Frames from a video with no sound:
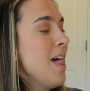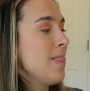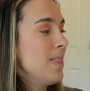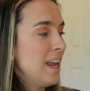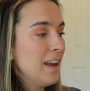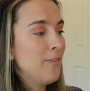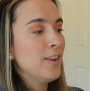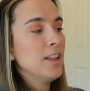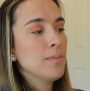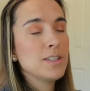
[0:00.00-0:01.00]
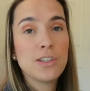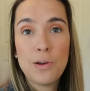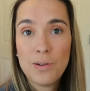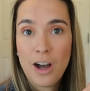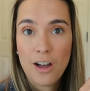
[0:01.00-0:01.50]
Then I fill up the
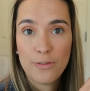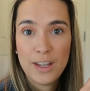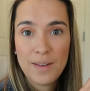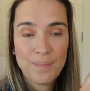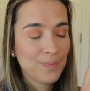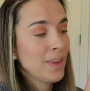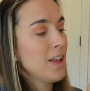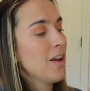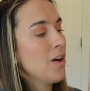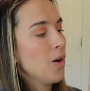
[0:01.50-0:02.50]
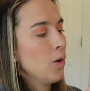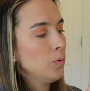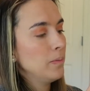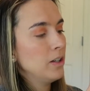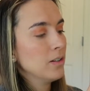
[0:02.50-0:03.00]
Stoke coffee, whole
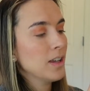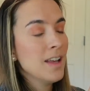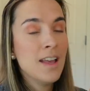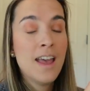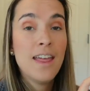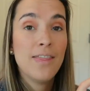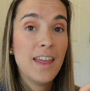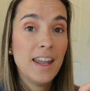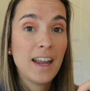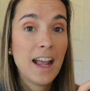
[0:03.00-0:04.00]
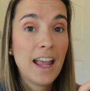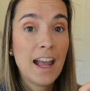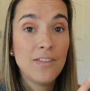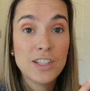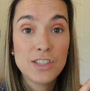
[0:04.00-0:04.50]
milk. Then I
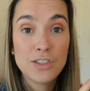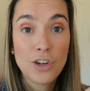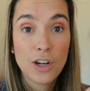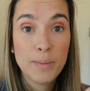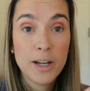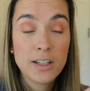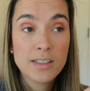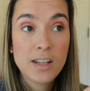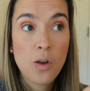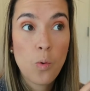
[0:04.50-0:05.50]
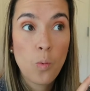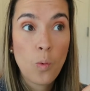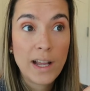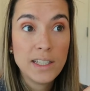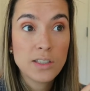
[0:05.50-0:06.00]
have the Starbucks
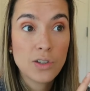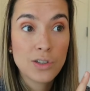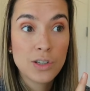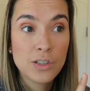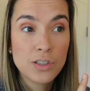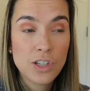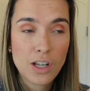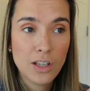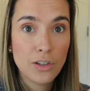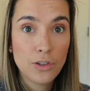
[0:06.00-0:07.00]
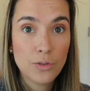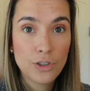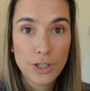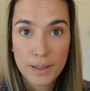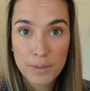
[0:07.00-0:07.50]
white chocolate
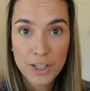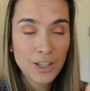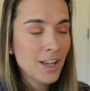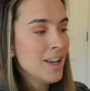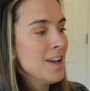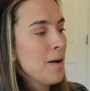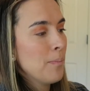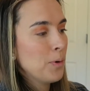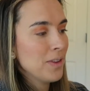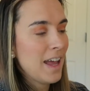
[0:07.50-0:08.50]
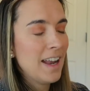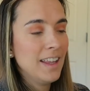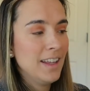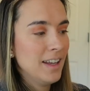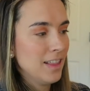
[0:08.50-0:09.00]
creamer. Pour that
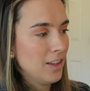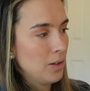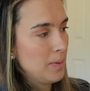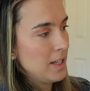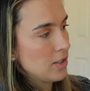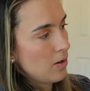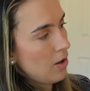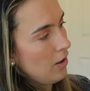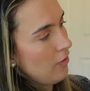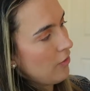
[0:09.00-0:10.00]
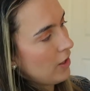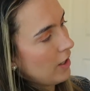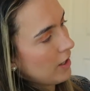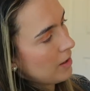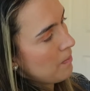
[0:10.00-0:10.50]
in a little bit. So all of the,
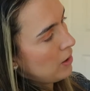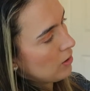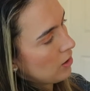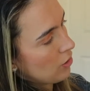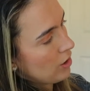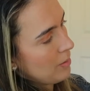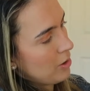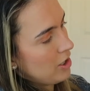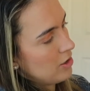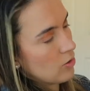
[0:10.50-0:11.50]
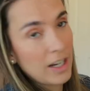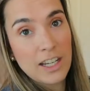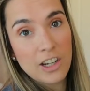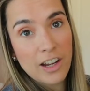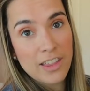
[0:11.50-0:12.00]
like the milk and the creamer is right
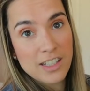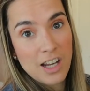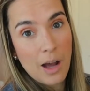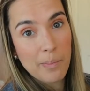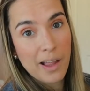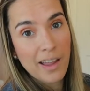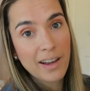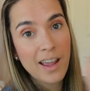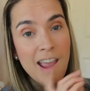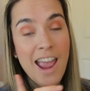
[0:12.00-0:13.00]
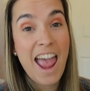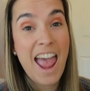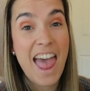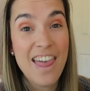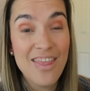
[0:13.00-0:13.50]
here at this top line.
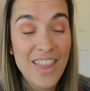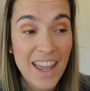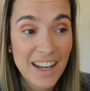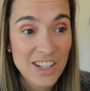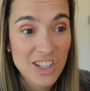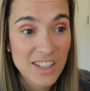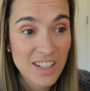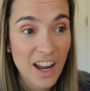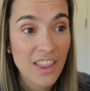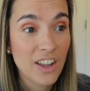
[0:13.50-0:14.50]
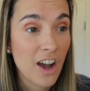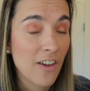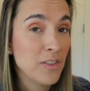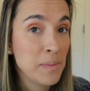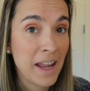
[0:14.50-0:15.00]
And then I just got the
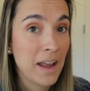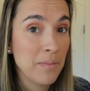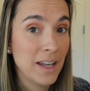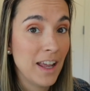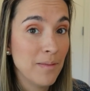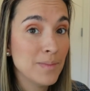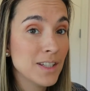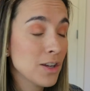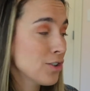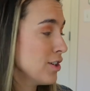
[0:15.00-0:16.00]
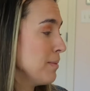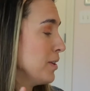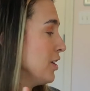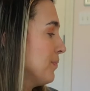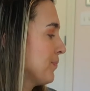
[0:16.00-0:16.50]
Coffee Mate M and M's
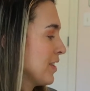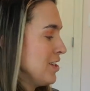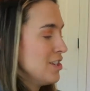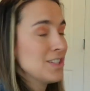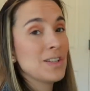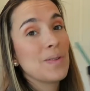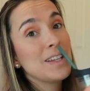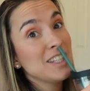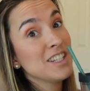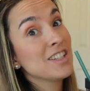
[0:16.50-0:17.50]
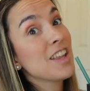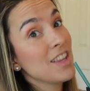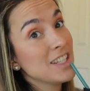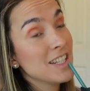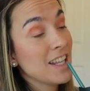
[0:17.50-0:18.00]
creamer. So this is,
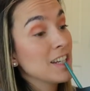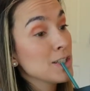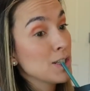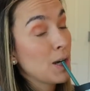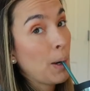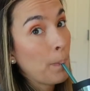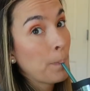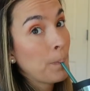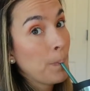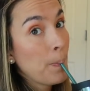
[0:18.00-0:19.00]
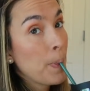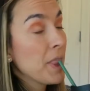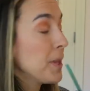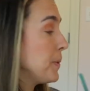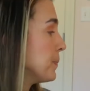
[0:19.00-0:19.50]
this is like dessert.
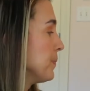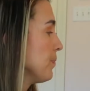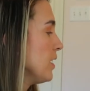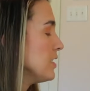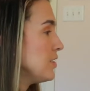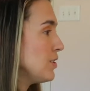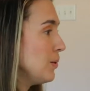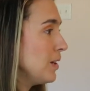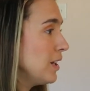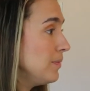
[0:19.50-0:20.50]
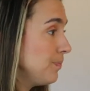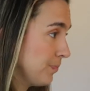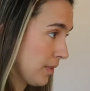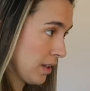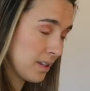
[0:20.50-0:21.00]
So
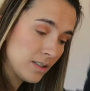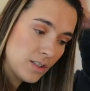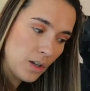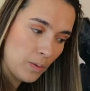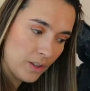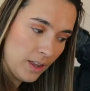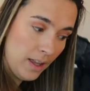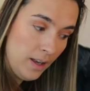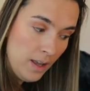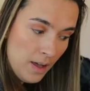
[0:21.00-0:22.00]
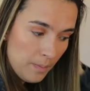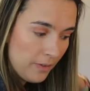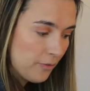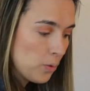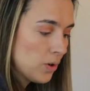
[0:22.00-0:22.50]
good. So worth it.
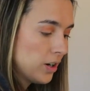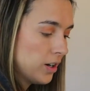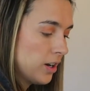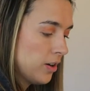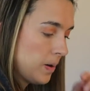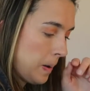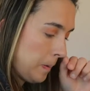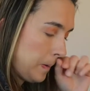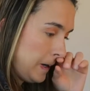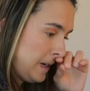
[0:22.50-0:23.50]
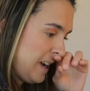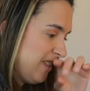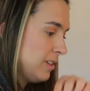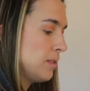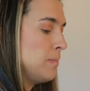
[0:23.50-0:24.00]
But for right
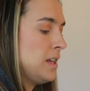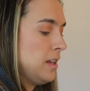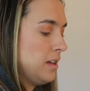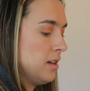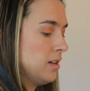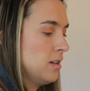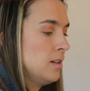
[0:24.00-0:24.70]
now with me